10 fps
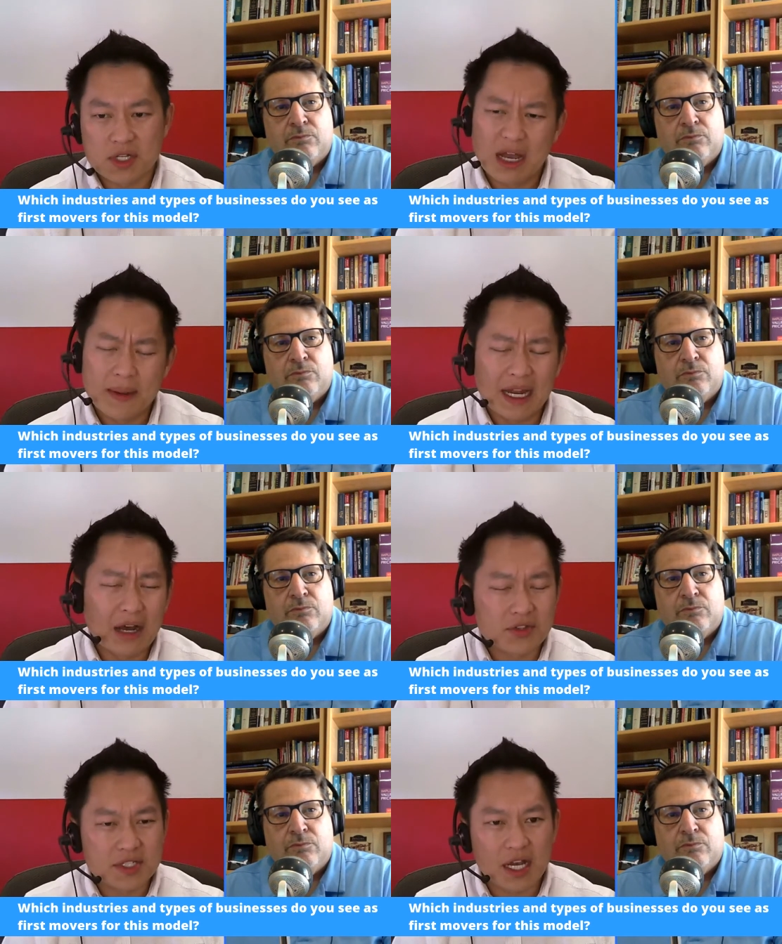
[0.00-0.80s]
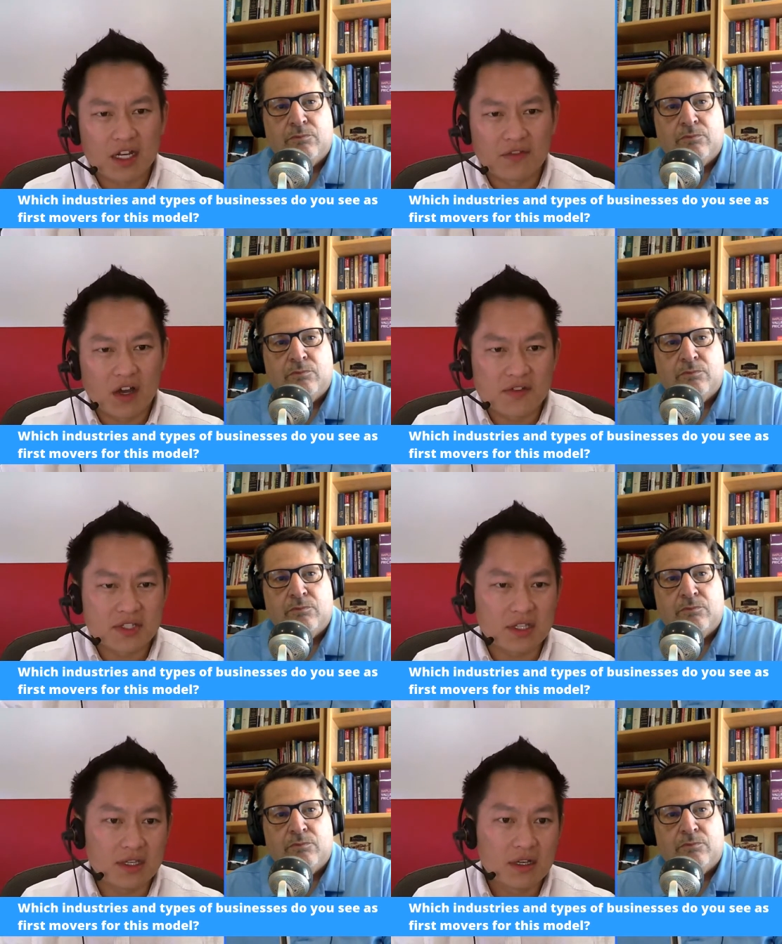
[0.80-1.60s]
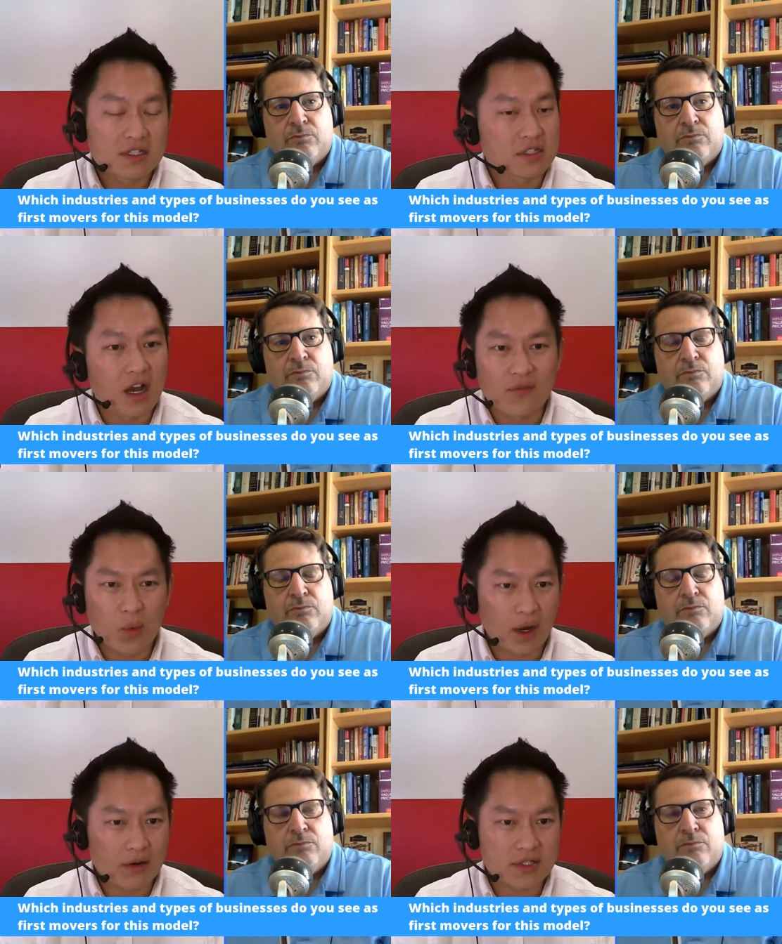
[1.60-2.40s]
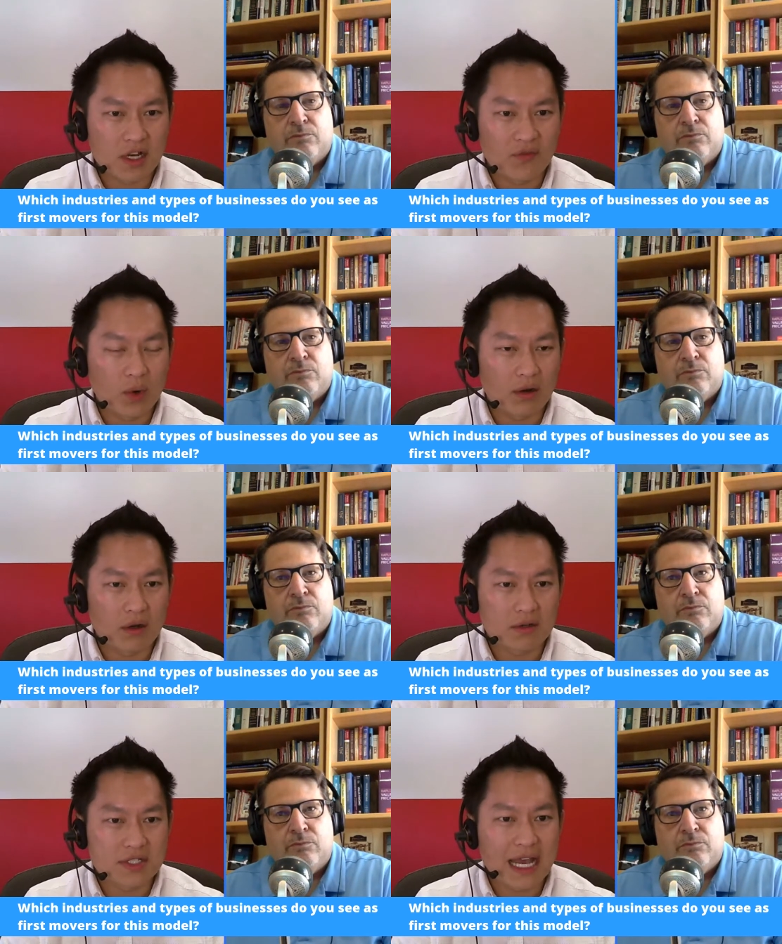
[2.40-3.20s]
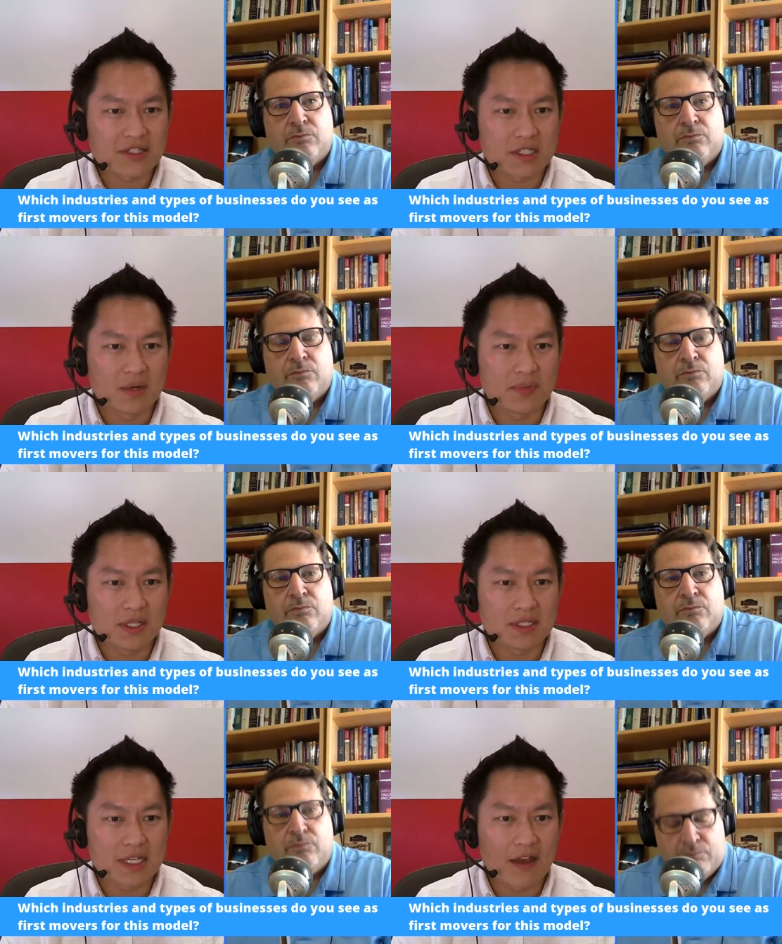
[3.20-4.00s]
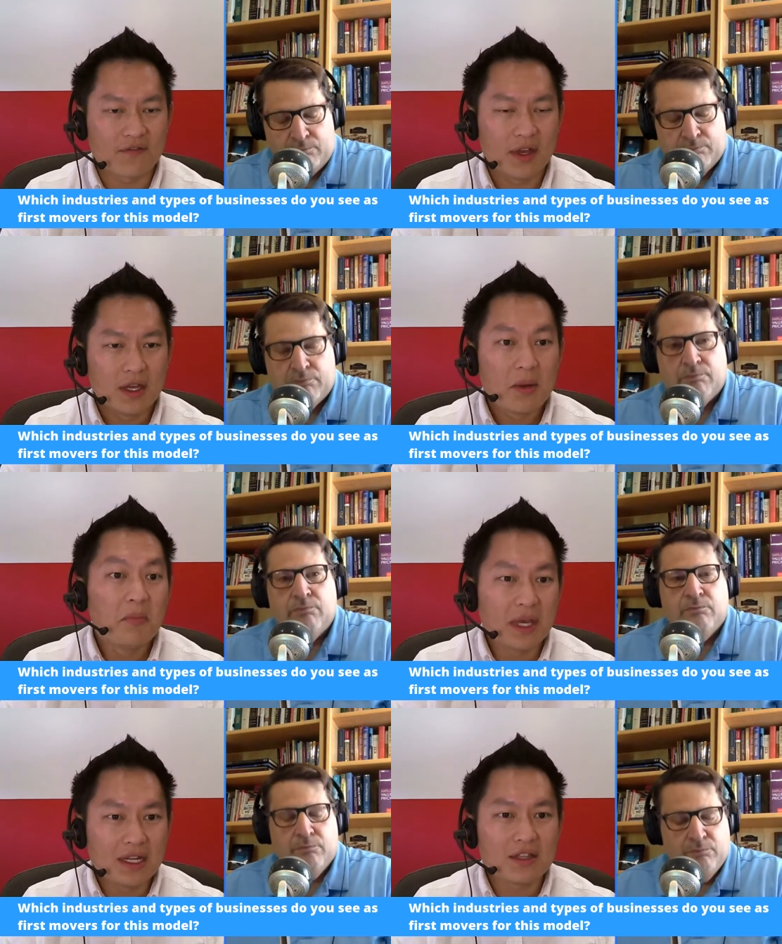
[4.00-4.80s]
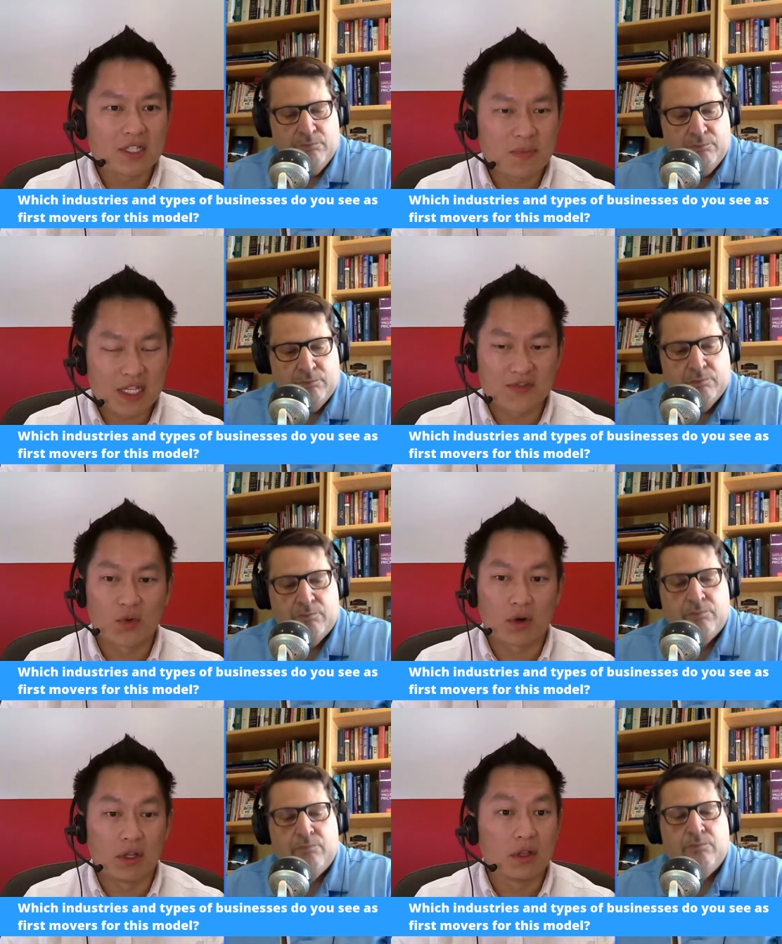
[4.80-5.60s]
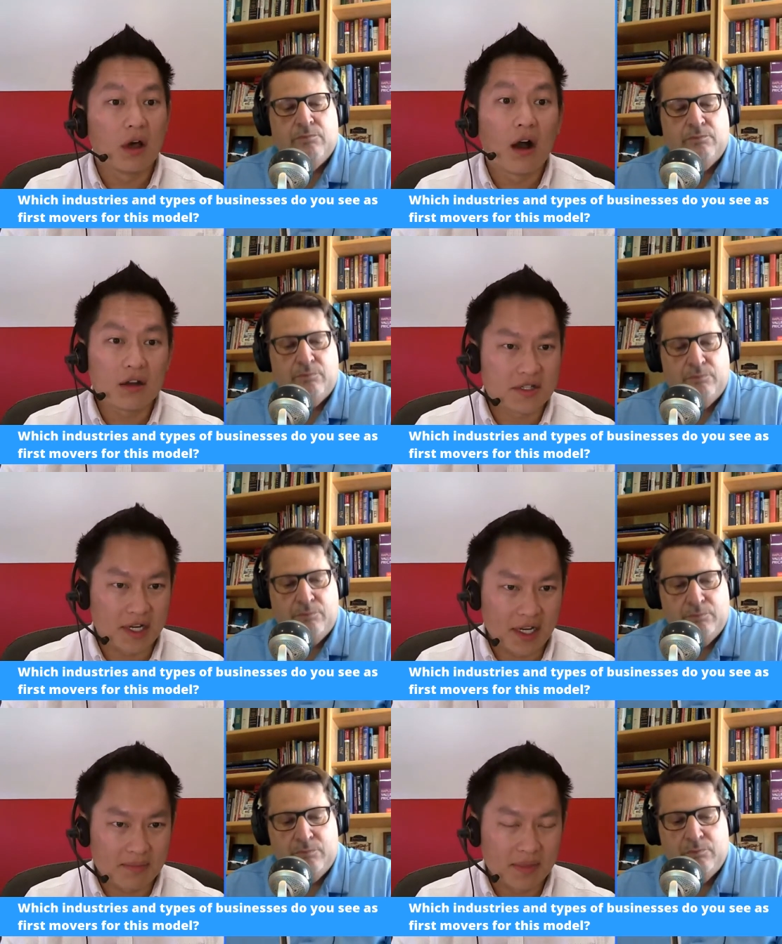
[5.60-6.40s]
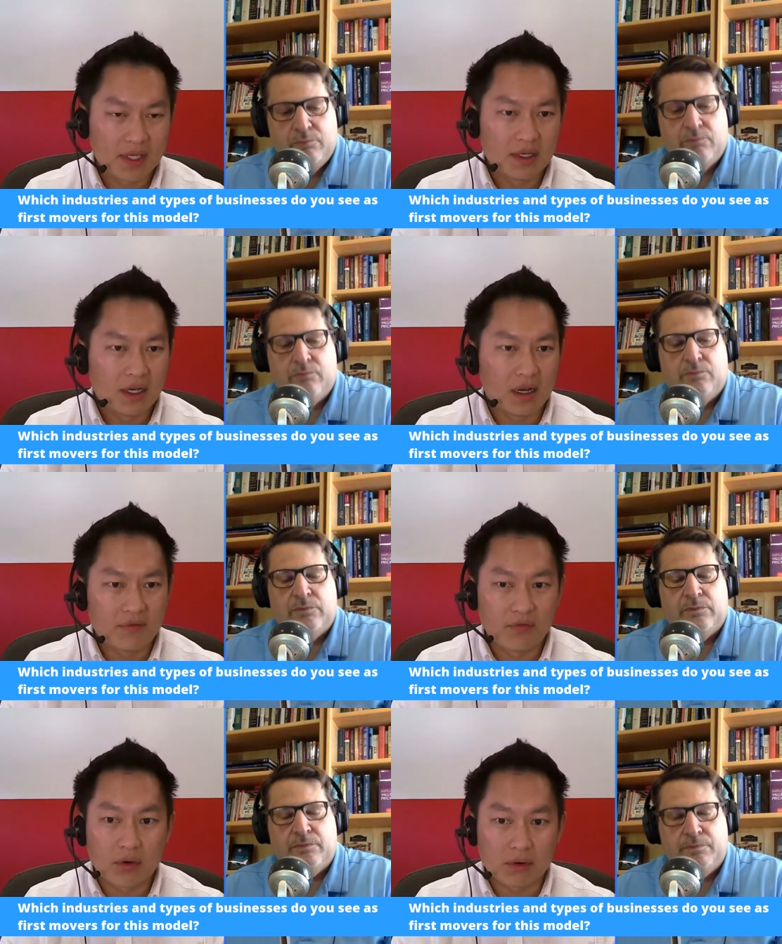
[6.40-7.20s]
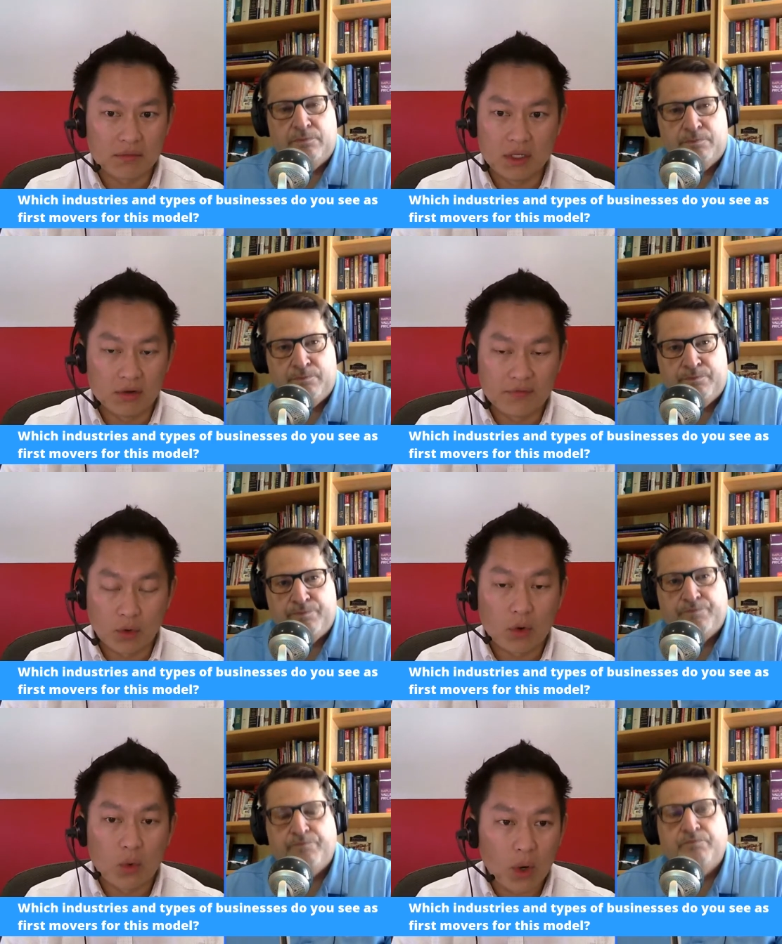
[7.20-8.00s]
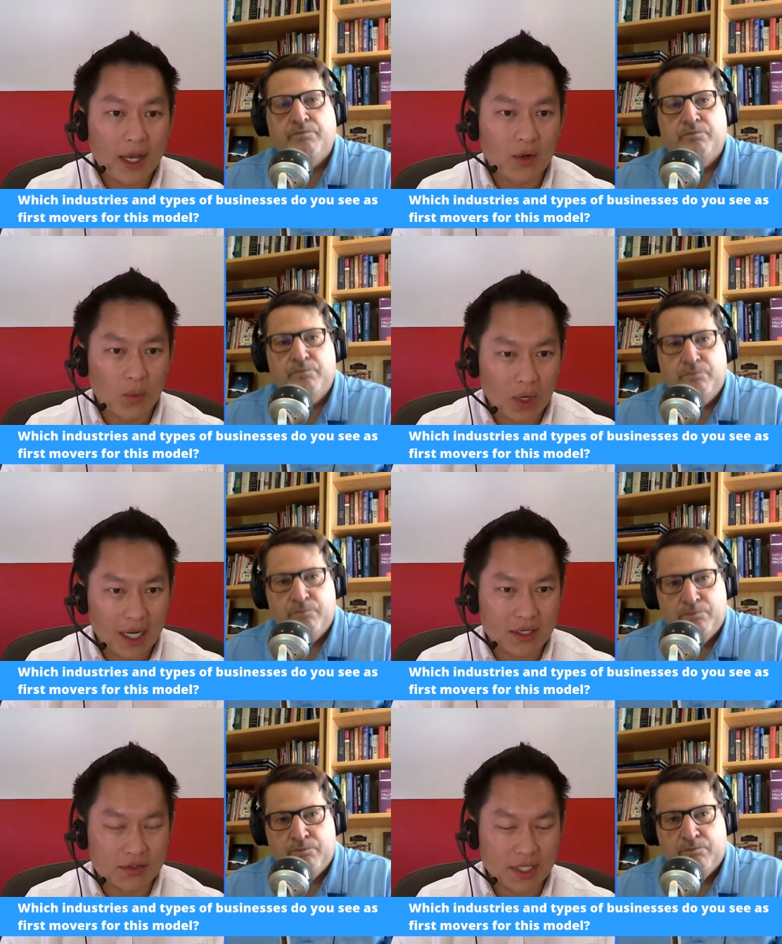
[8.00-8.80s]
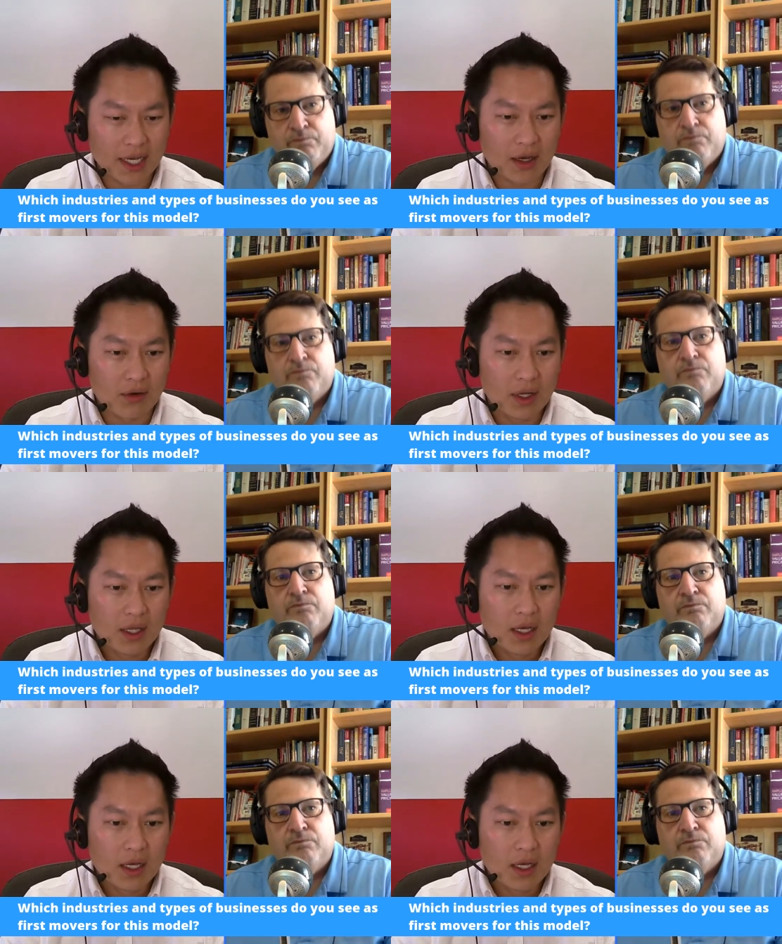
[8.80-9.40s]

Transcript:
Speaker 1: I uh, mean, outside of obviously software, software or SaaS companies have been in the space for a long time, um, for you know, for quite a while now.